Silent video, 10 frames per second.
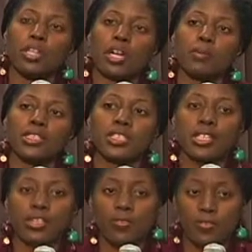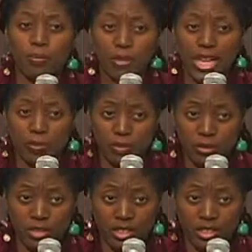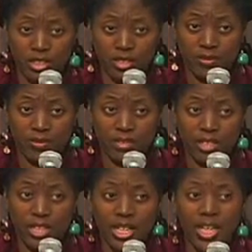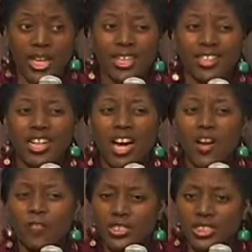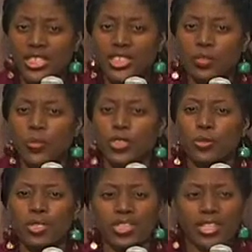coming together for Black music in a conference setting where you can